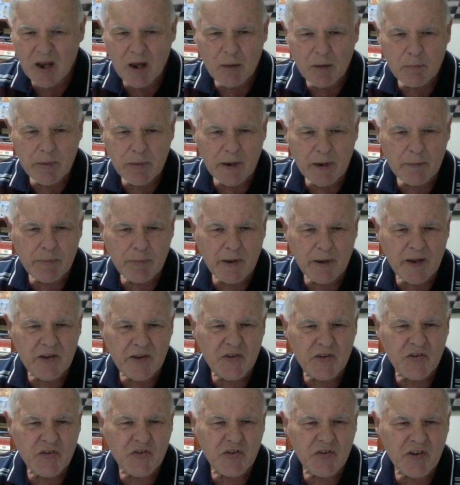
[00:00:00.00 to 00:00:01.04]
Black played
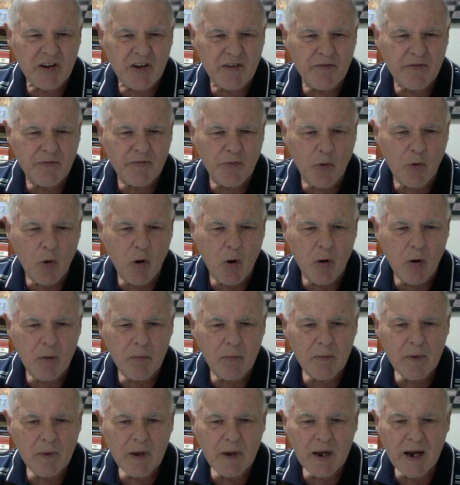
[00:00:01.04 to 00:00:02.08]
C4.
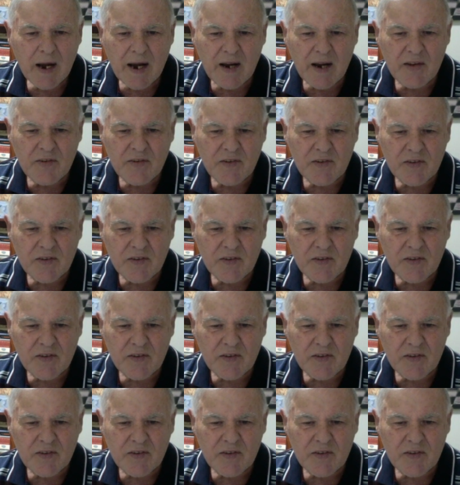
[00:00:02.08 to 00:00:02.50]
And